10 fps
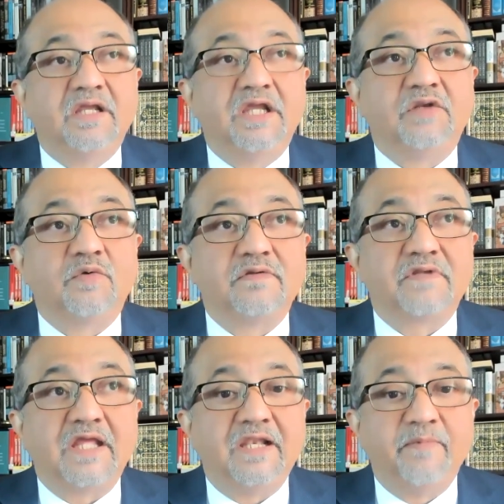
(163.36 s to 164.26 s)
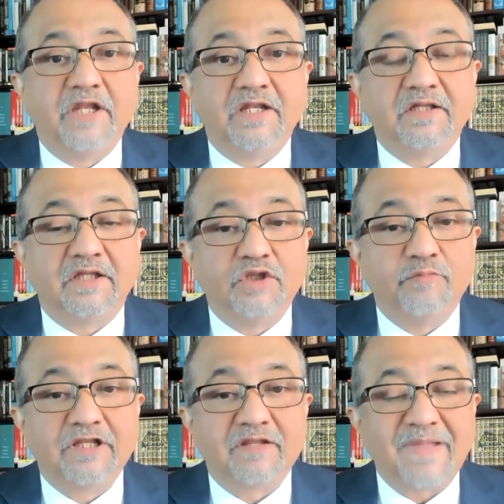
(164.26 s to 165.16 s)
it was eliminating the
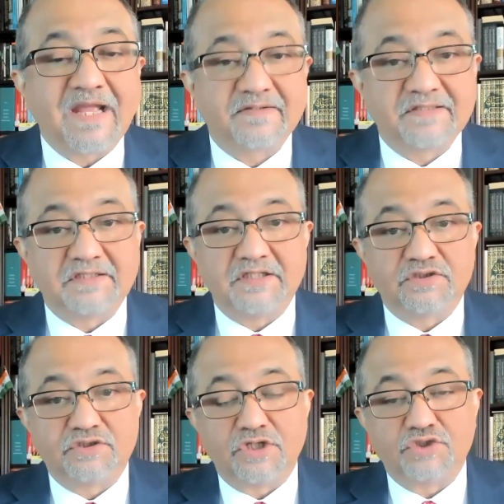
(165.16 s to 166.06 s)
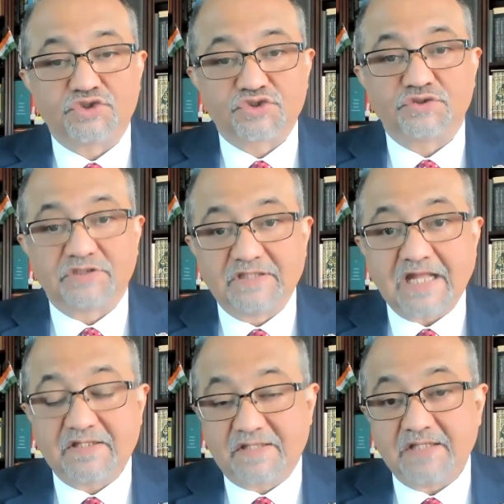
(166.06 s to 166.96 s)
human capacity to know truth.
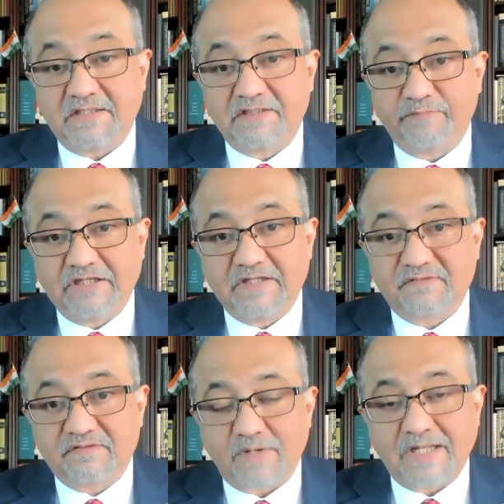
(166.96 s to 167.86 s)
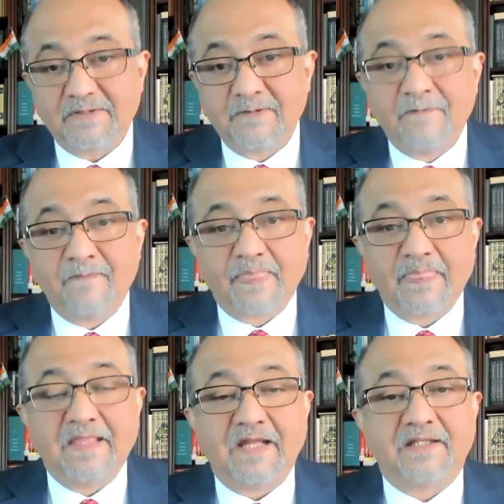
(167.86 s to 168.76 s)
That is, I think, the biggest threat
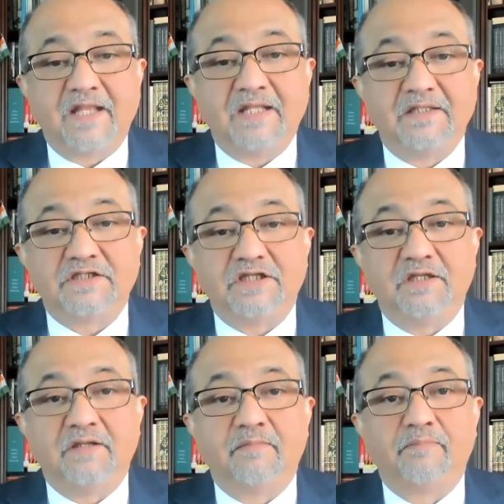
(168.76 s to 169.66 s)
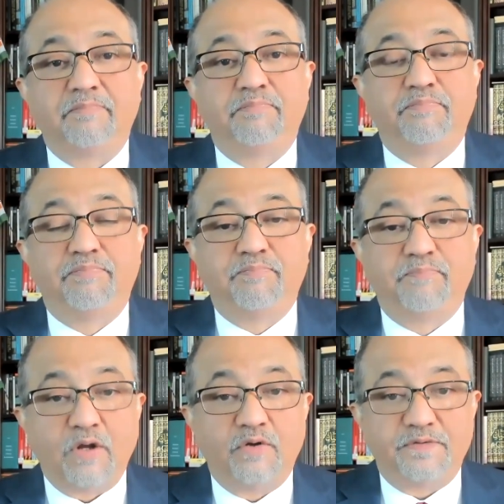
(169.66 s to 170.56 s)
that entity
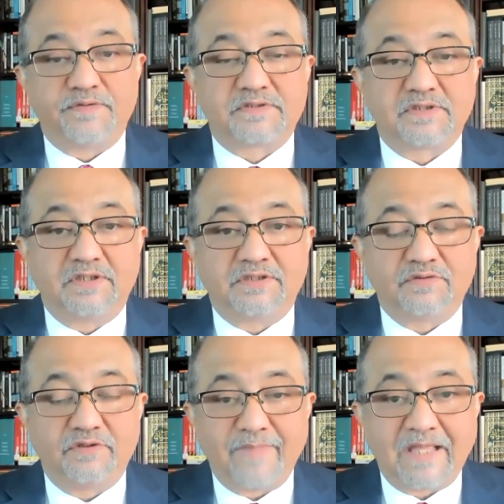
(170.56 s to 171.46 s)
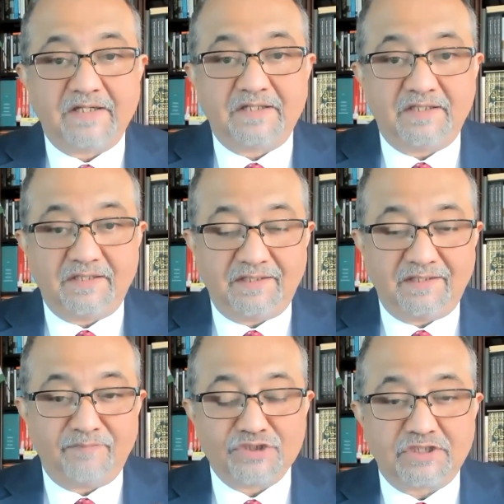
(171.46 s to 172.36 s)
posed uh, to humanity
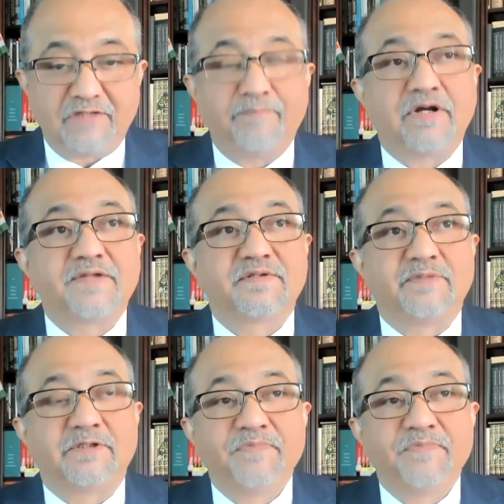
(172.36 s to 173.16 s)
in Mission Impossible.